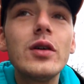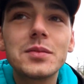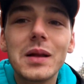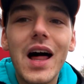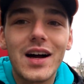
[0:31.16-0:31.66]
those
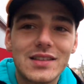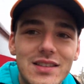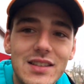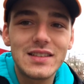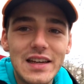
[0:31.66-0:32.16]

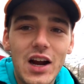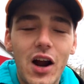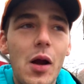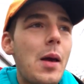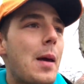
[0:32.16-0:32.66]
blocks to see
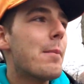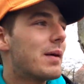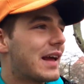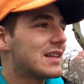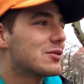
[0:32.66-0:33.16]
her,
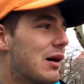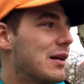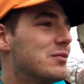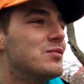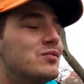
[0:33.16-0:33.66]
but guess what?